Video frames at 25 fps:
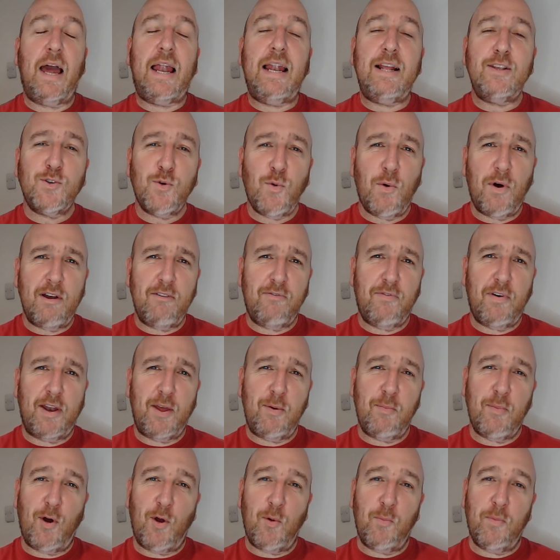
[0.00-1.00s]
it's quite a funny
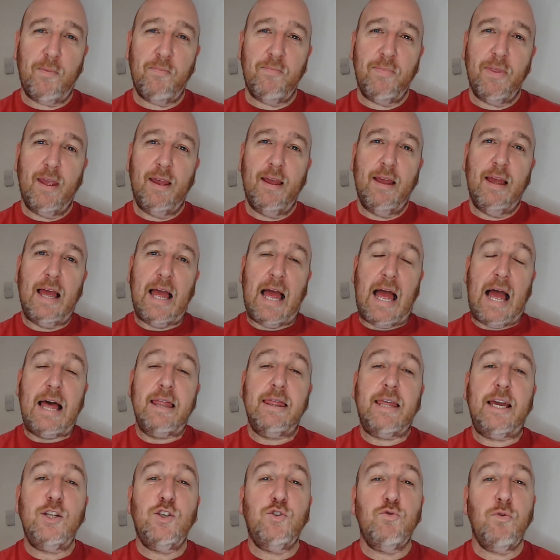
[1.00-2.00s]
moment.
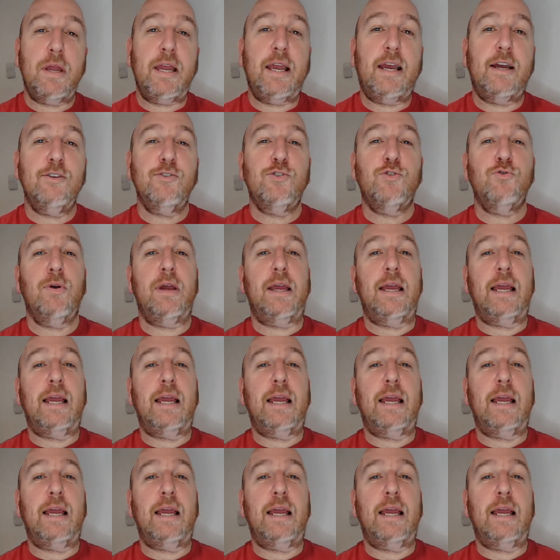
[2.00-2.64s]
They drink and drink